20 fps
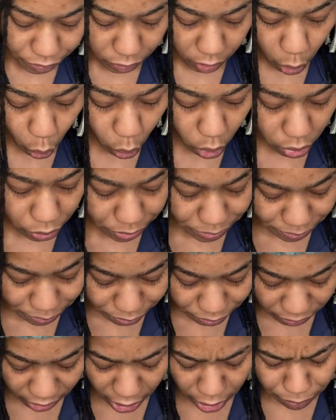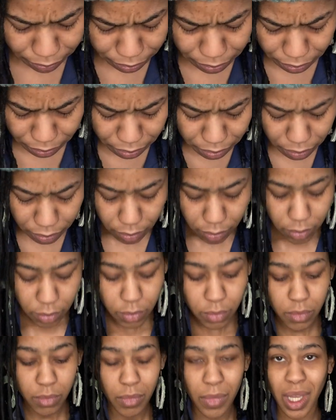Well, yeah,
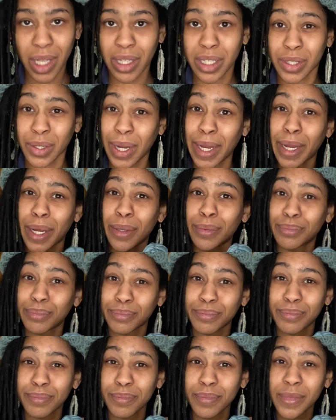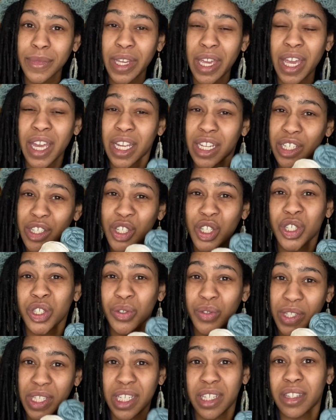this right here. Do you
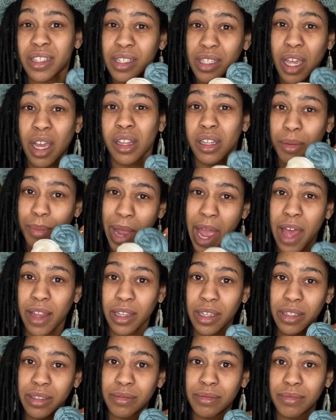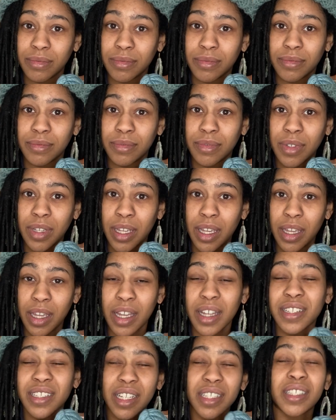see this color palette?
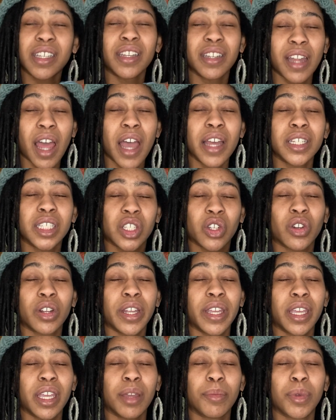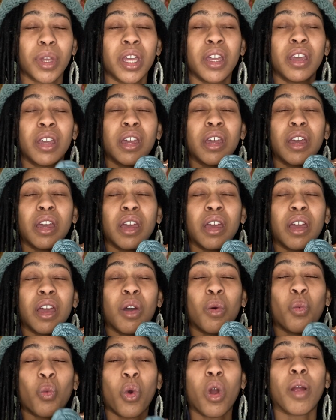Does it not scream
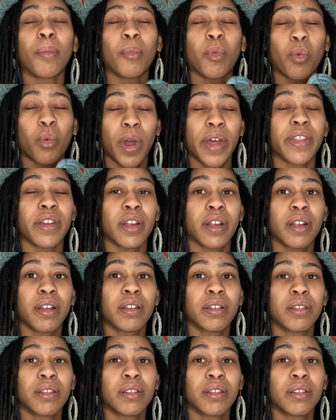warm weather,